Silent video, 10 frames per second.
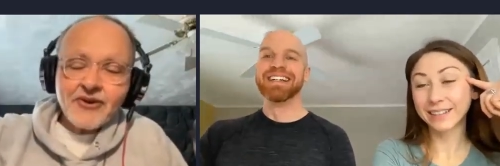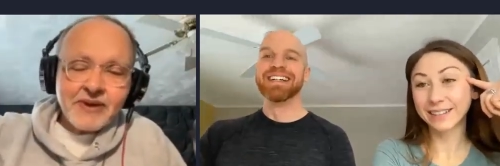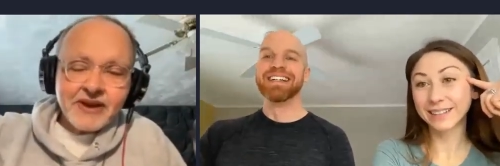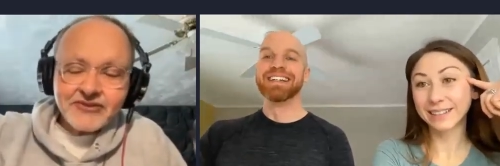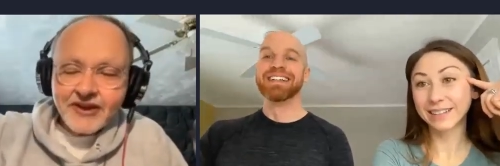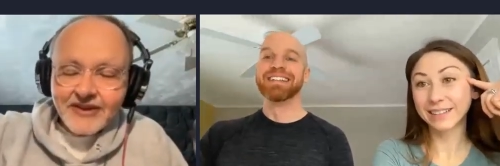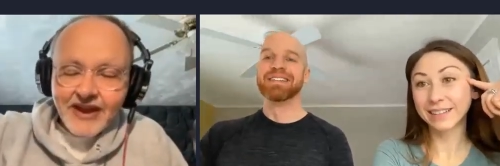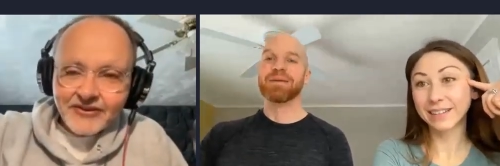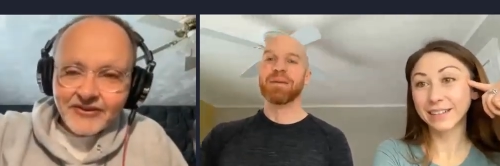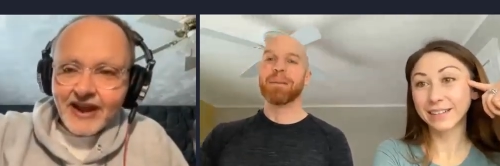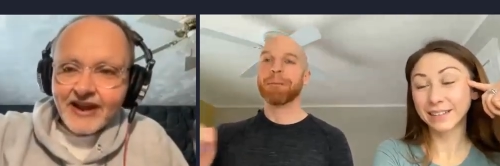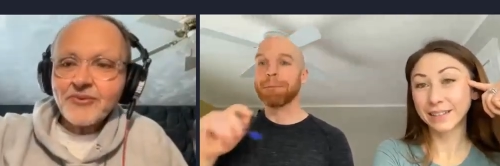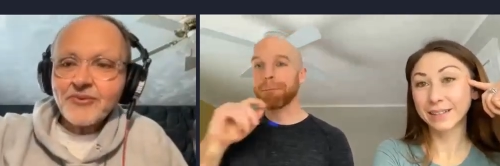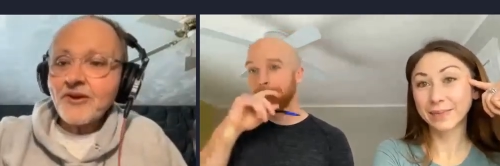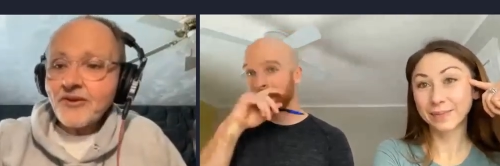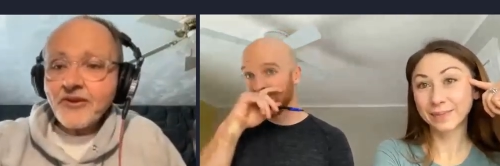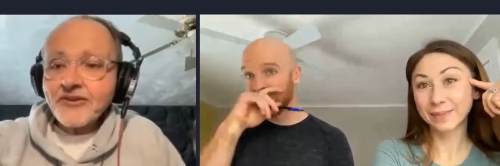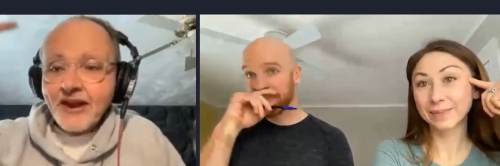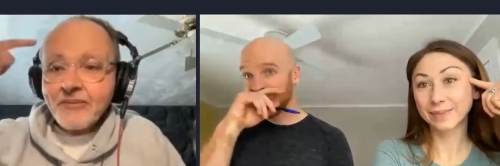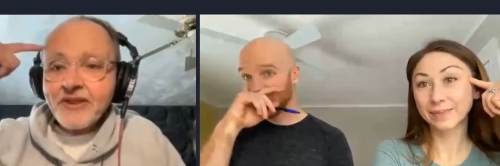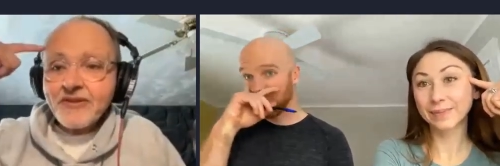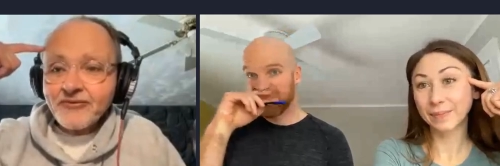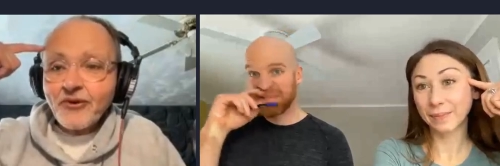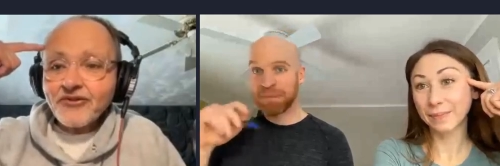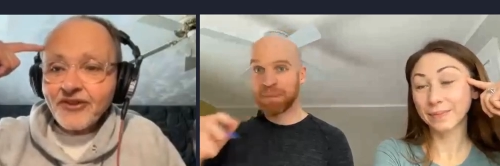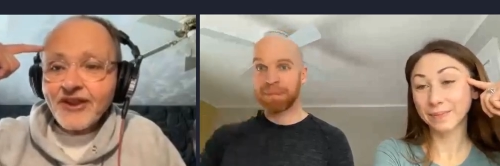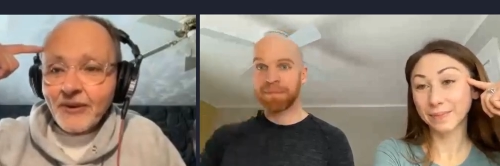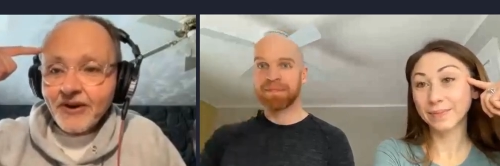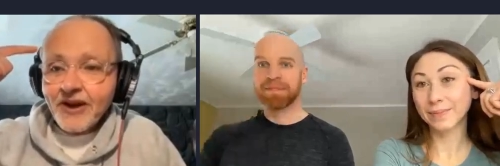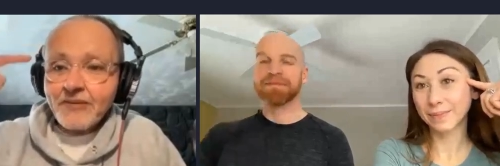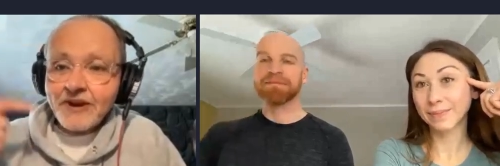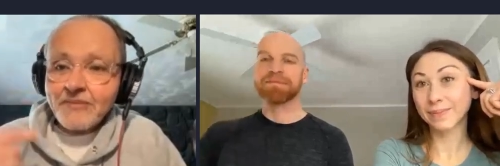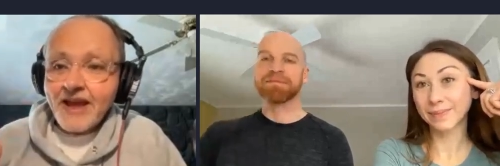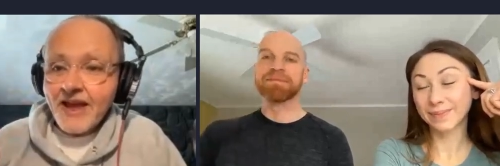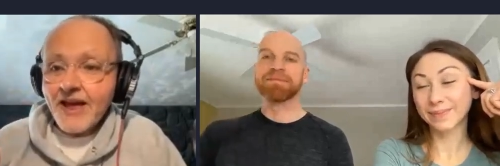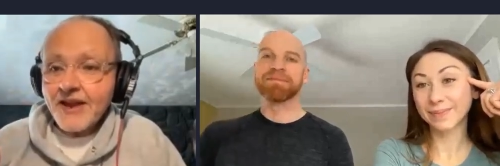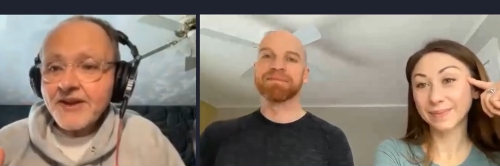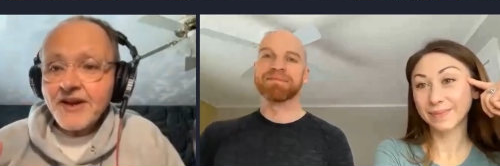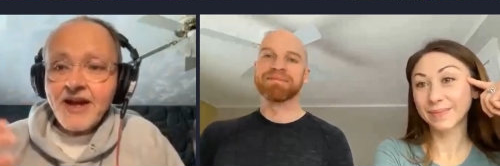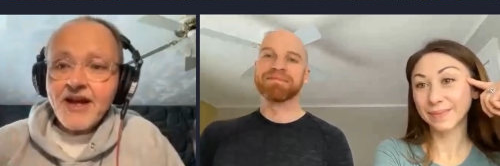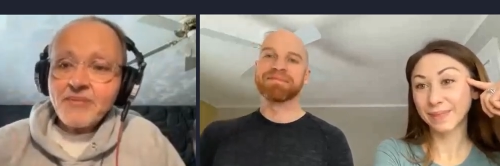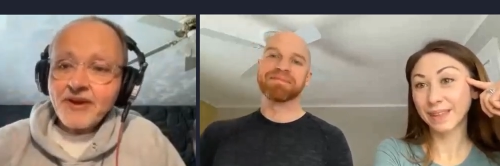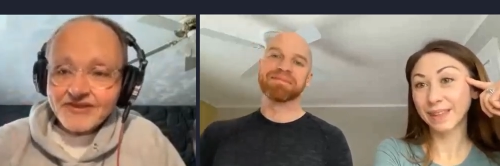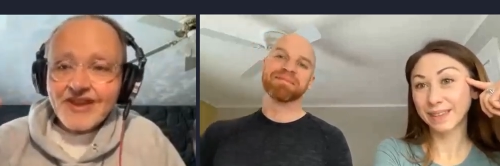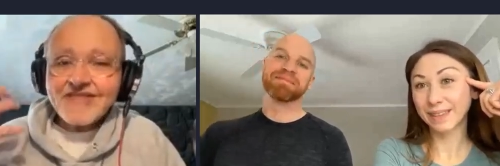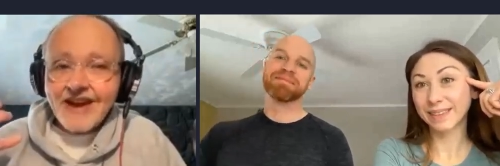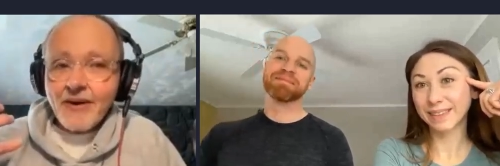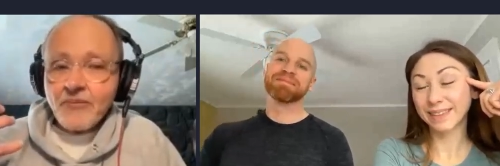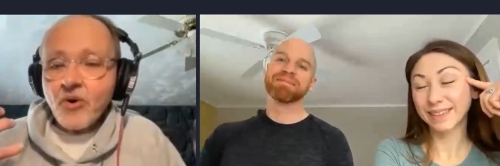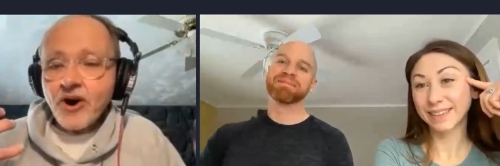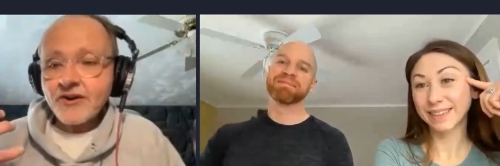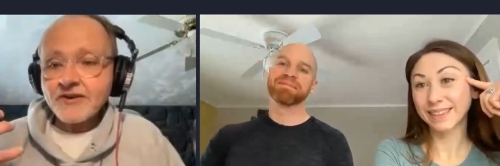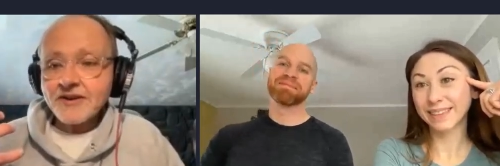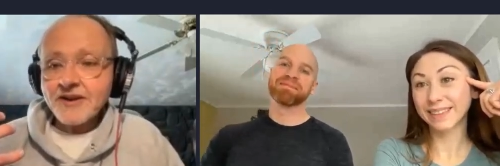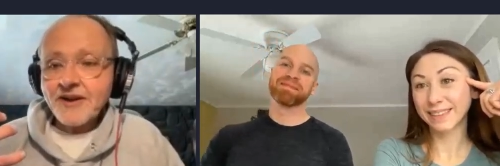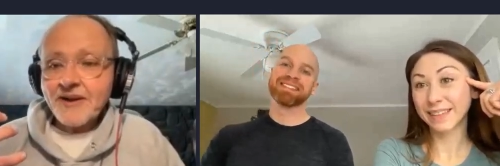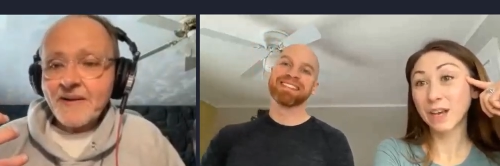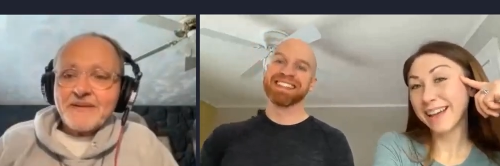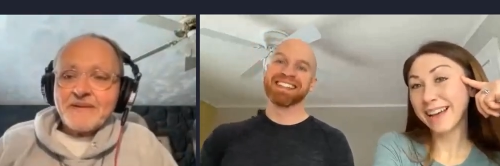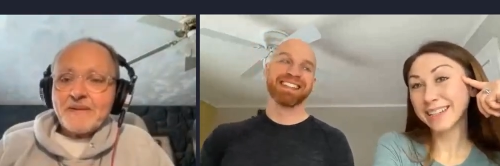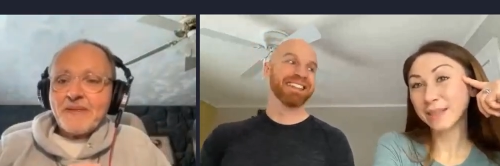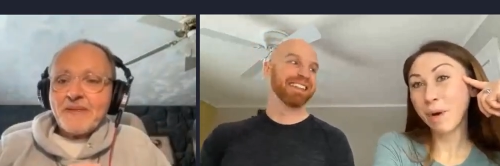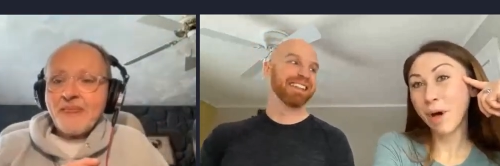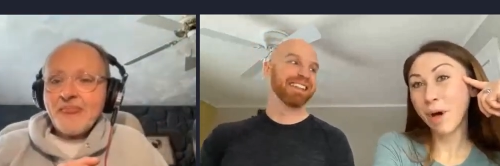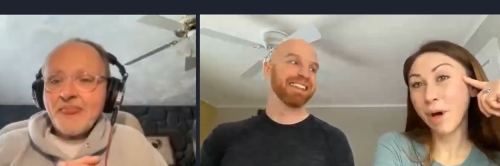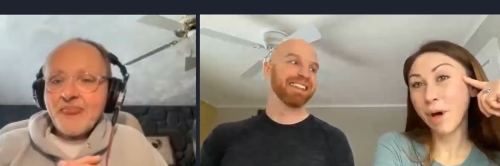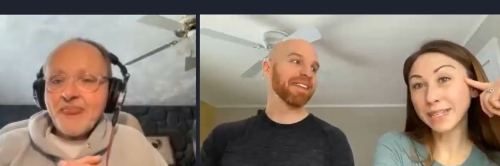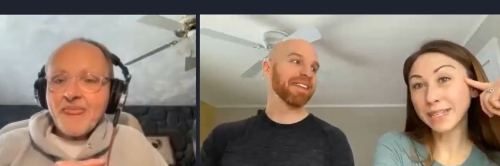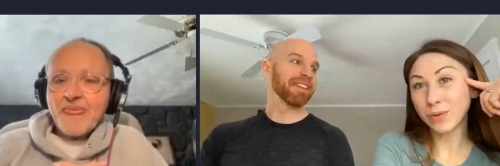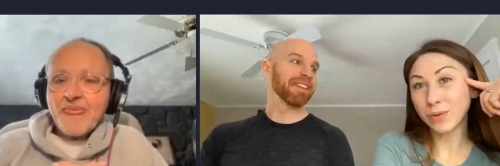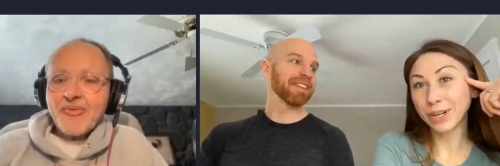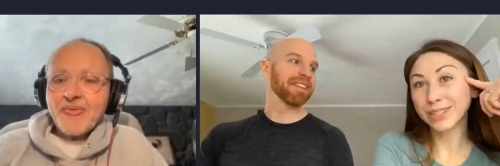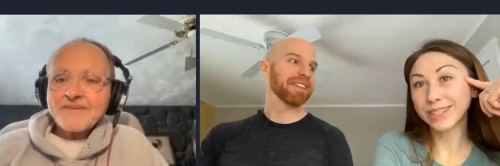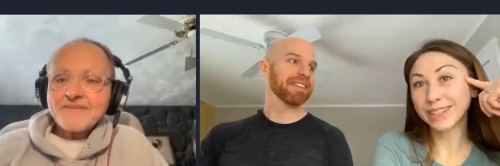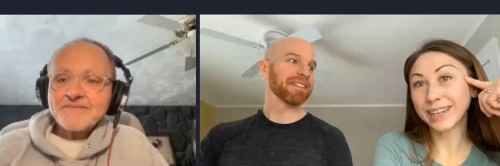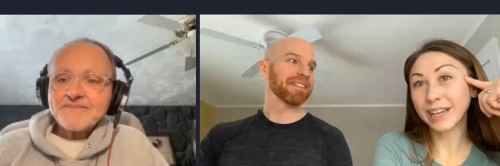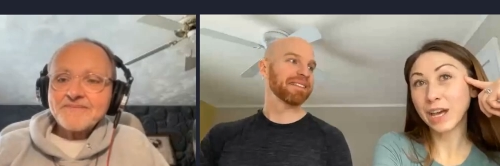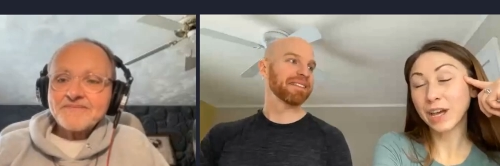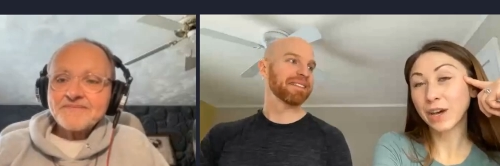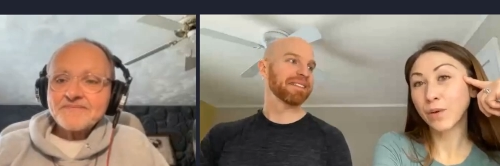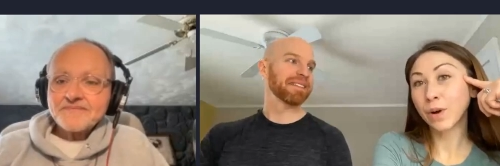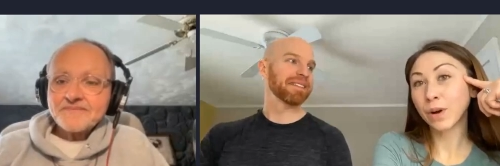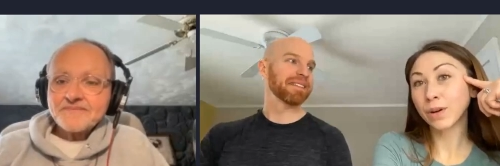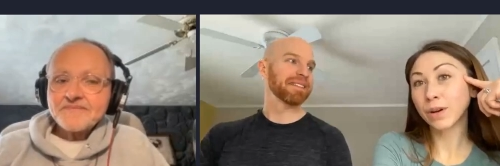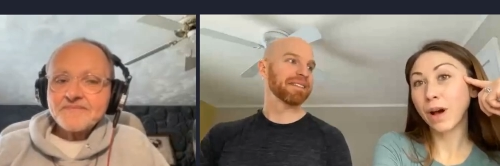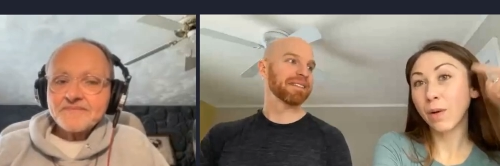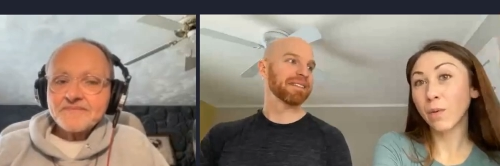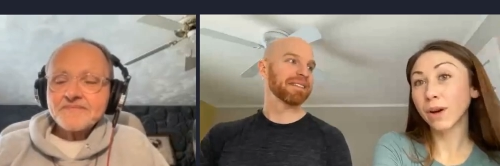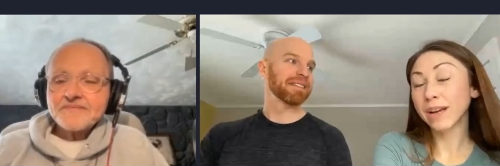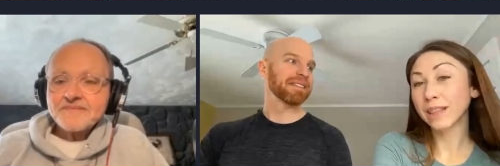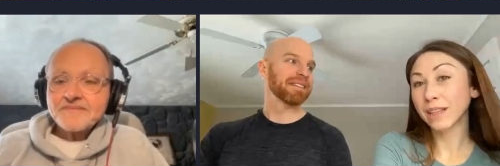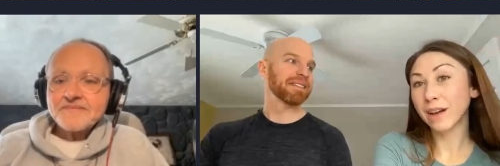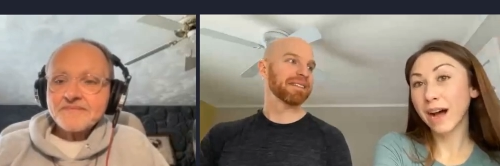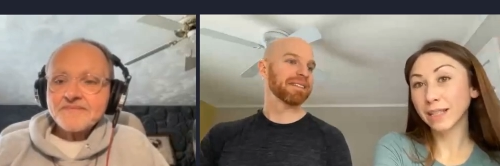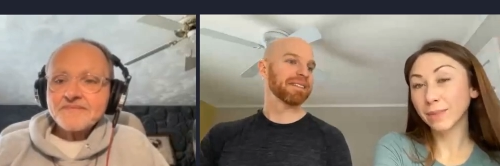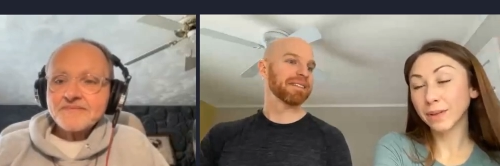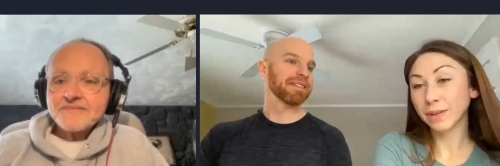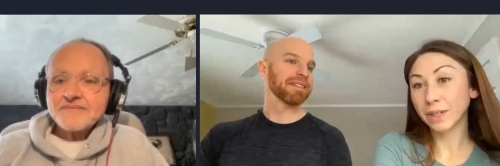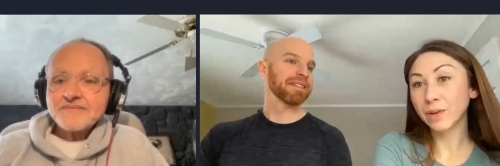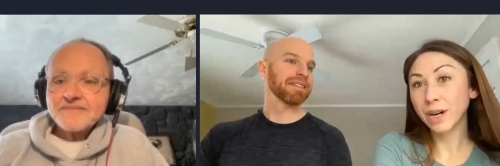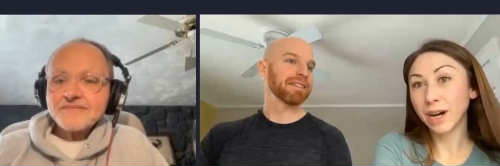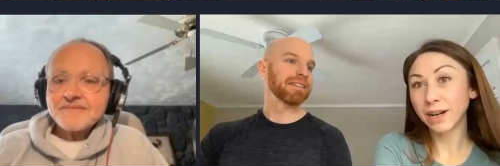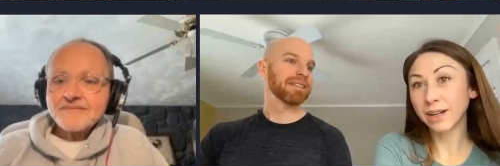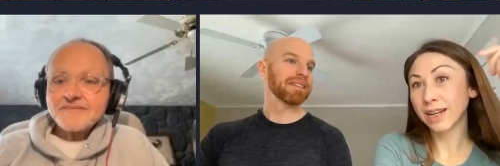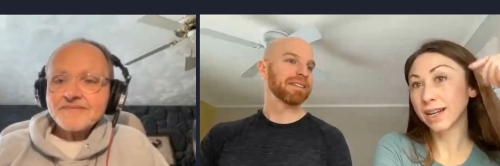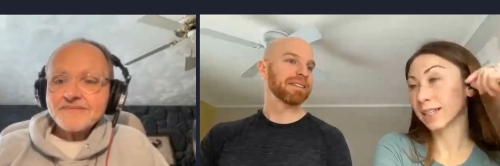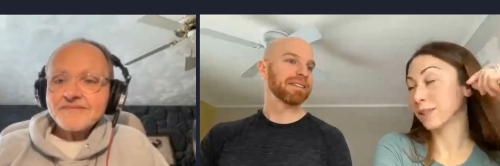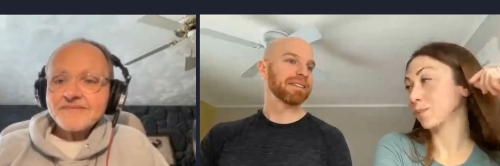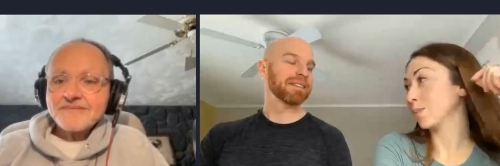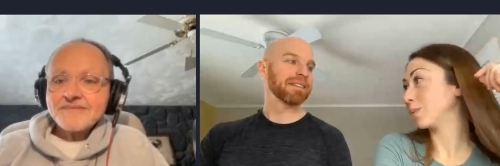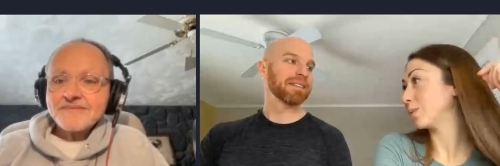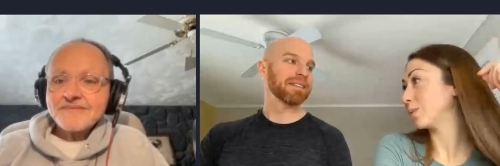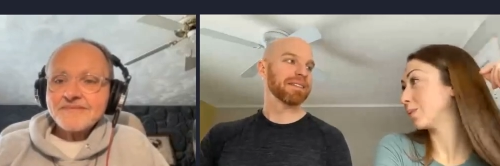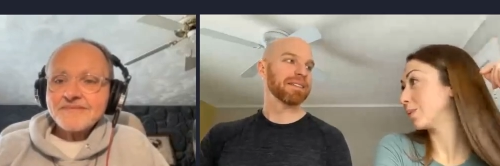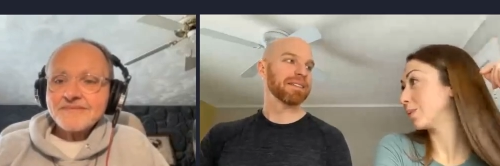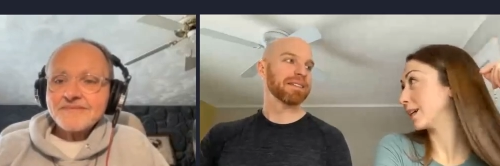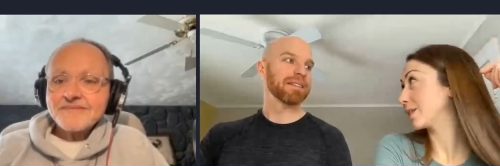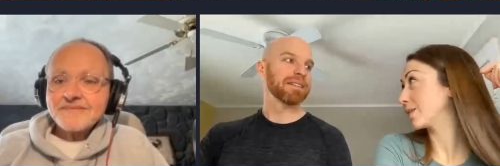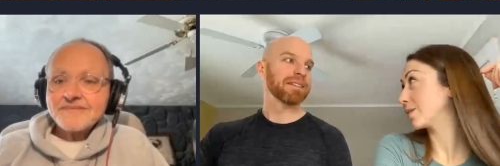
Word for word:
Speaker 1: to my son's house in Oswego. That, that'd be the first thing that would come into my head because that's how I'm wired.
Speaker 2: As small business owners, like we're we're at the hospital in Utica, and it's like